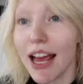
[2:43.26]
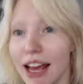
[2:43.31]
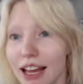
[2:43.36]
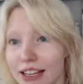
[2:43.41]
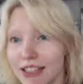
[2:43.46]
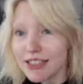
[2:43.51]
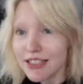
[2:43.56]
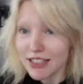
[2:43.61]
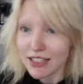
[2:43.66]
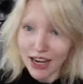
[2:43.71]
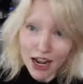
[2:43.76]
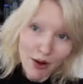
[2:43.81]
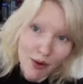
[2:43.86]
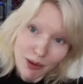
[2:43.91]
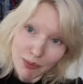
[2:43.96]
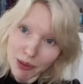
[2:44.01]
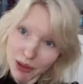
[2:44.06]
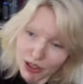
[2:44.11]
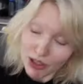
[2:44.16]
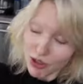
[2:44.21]
and now
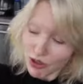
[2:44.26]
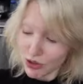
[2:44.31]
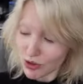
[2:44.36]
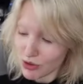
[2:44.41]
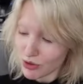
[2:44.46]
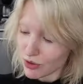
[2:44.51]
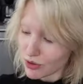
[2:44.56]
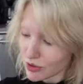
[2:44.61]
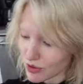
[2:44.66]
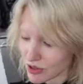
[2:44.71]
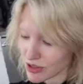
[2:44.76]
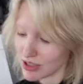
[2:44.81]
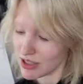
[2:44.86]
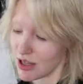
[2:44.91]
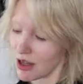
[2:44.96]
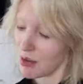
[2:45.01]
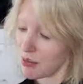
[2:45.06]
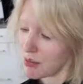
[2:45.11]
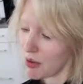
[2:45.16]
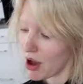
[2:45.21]
I'm gonna do
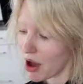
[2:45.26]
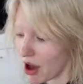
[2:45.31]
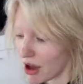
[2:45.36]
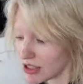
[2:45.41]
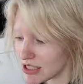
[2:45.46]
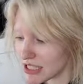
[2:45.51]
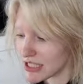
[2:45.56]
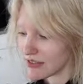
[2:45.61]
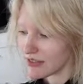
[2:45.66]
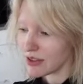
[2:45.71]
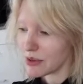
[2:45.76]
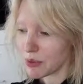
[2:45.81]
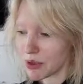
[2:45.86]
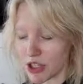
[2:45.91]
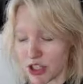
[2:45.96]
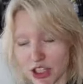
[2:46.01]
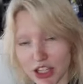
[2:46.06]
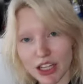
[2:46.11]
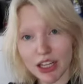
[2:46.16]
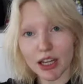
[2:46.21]
some TV
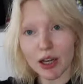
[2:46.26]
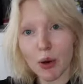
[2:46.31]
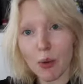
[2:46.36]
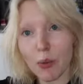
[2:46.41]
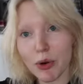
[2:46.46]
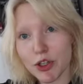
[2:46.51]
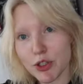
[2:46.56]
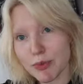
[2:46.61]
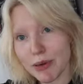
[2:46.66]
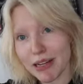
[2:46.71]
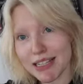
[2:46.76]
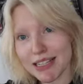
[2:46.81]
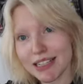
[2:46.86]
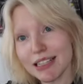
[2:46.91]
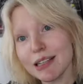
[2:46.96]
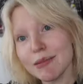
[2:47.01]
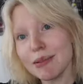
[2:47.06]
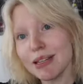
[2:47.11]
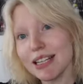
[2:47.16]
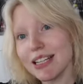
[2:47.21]
watching, which
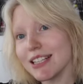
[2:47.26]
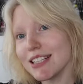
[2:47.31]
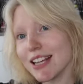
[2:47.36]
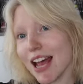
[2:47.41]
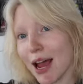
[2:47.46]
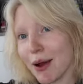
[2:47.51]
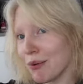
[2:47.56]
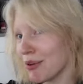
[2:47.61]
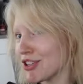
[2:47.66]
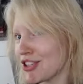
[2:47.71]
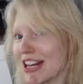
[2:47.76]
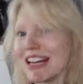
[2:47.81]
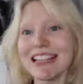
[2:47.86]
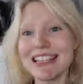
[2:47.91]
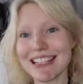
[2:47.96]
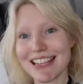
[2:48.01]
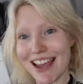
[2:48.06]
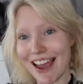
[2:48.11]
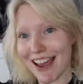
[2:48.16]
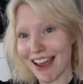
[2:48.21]
basically means I watch
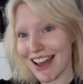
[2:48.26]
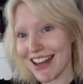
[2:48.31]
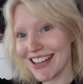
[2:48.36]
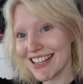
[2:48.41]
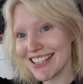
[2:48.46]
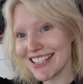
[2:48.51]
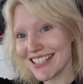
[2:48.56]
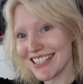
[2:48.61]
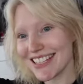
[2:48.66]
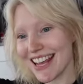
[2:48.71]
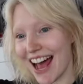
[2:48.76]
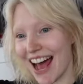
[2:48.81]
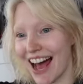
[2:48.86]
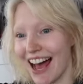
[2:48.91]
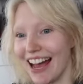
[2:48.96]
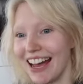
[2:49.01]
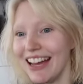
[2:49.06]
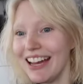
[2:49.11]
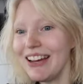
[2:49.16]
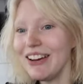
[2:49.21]
NCIS.
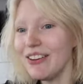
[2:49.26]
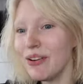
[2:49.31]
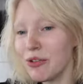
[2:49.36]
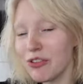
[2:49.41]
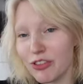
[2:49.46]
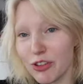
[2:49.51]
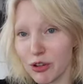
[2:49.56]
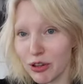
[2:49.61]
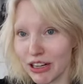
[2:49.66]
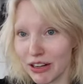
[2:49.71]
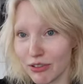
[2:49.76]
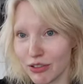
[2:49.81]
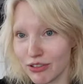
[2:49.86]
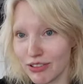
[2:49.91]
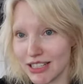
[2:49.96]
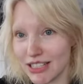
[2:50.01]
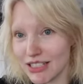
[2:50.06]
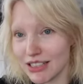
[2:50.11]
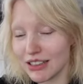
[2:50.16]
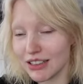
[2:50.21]
I, for whatever
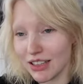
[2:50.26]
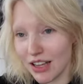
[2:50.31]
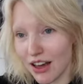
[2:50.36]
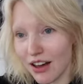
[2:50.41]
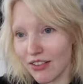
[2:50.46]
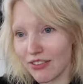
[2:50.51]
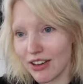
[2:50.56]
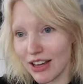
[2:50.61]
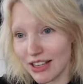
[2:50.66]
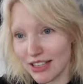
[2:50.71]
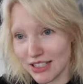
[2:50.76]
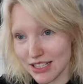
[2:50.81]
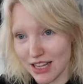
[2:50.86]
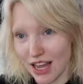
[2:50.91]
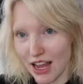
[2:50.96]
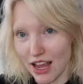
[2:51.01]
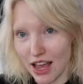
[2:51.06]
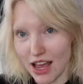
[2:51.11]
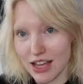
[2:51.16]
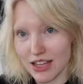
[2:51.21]
reason, love
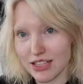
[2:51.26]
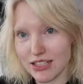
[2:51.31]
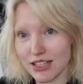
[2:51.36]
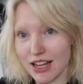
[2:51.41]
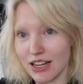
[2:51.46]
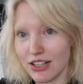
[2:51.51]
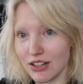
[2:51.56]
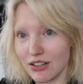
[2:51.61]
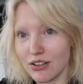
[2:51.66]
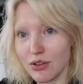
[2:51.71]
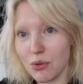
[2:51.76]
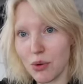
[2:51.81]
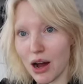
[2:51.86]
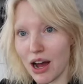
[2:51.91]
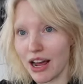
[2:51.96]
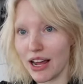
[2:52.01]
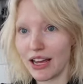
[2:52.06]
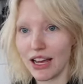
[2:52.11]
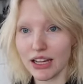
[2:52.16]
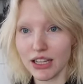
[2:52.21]
NCIS. I don't know
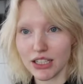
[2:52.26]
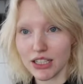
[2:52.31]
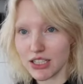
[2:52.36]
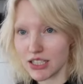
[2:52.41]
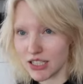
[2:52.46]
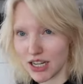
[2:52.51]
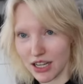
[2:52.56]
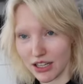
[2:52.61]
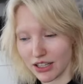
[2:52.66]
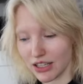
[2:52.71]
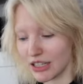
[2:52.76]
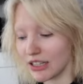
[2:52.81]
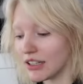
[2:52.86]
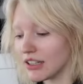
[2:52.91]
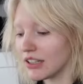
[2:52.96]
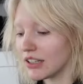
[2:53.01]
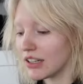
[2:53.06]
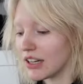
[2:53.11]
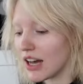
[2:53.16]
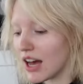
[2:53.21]
why, I couldn't tell you.
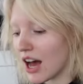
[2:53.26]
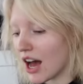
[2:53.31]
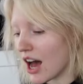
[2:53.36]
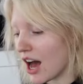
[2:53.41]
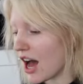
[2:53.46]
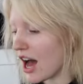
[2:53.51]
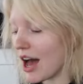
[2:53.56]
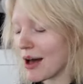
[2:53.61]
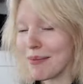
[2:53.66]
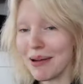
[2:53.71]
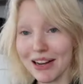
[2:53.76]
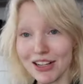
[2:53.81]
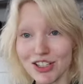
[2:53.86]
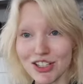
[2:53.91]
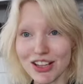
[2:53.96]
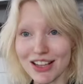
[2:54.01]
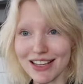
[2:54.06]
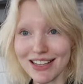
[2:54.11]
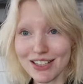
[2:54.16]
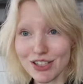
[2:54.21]
I
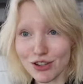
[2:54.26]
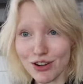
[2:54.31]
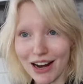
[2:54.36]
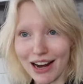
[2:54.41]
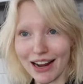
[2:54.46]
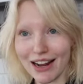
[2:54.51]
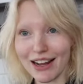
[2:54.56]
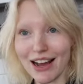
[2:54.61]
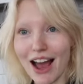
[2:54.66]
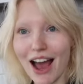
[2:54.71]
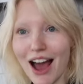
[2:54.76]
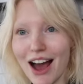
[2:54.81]
just think it's great.